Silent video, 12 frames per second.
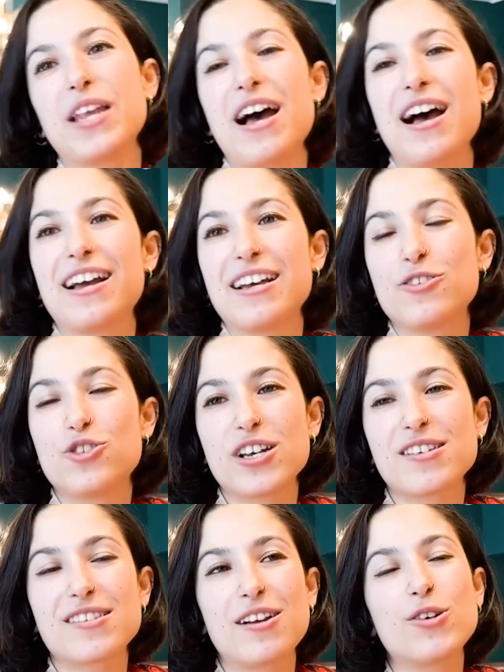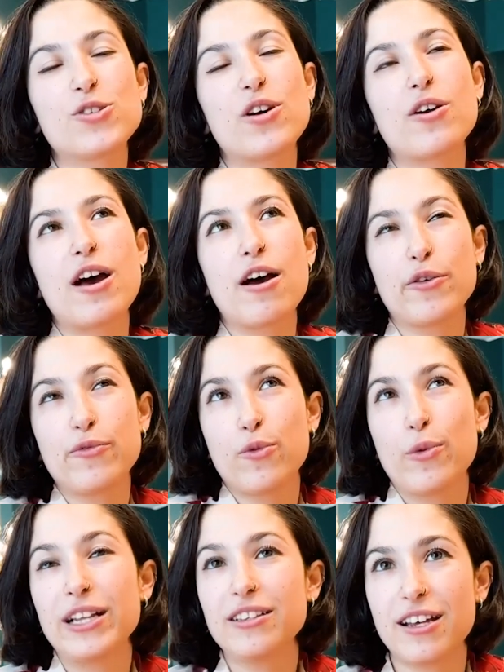I can just also I
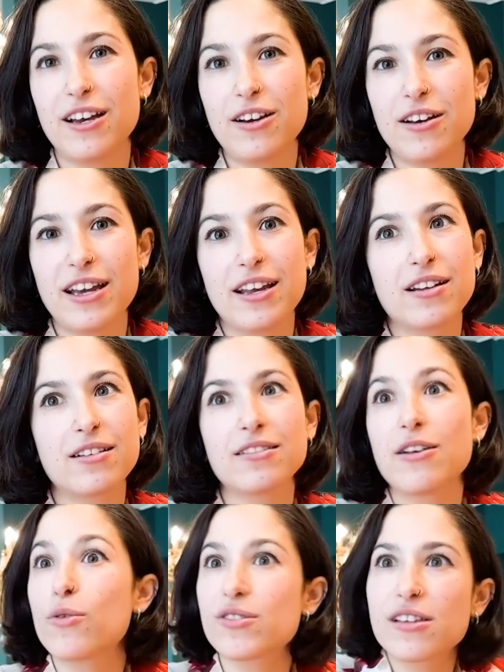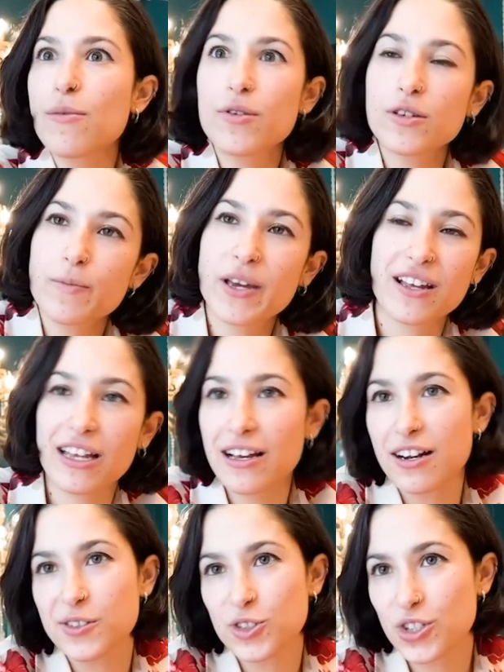went there and there was someone speaking
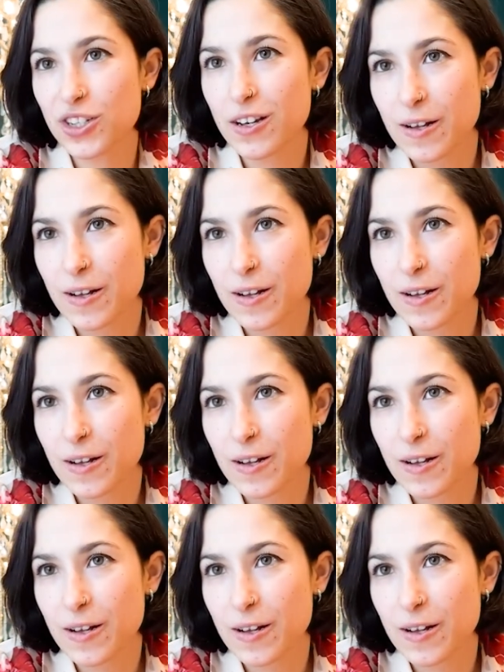English,